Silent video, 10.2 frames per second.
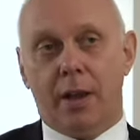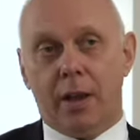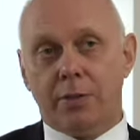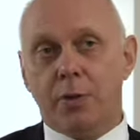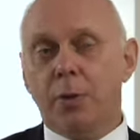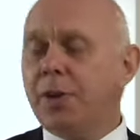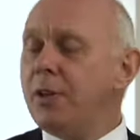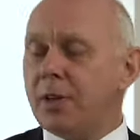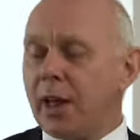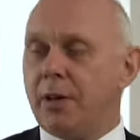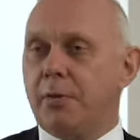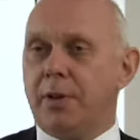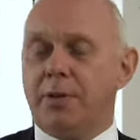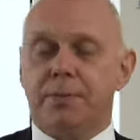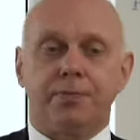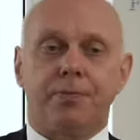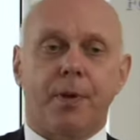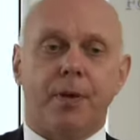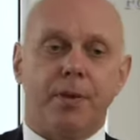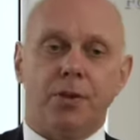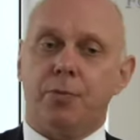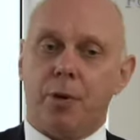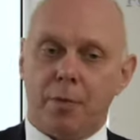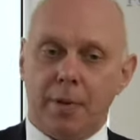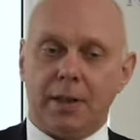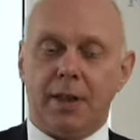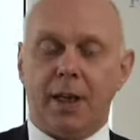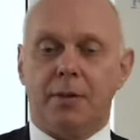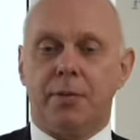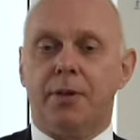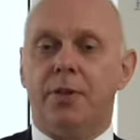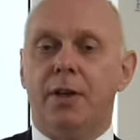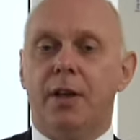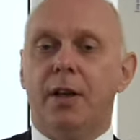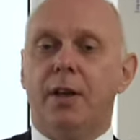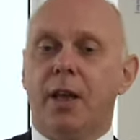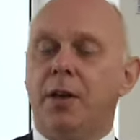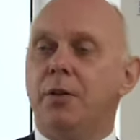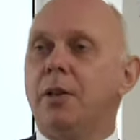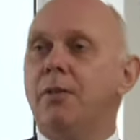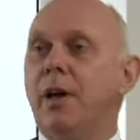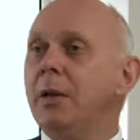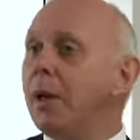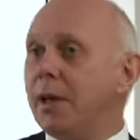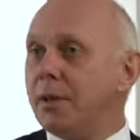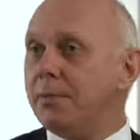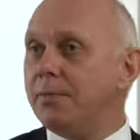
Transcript: As all these countries, these problematic countries, cannot devaluate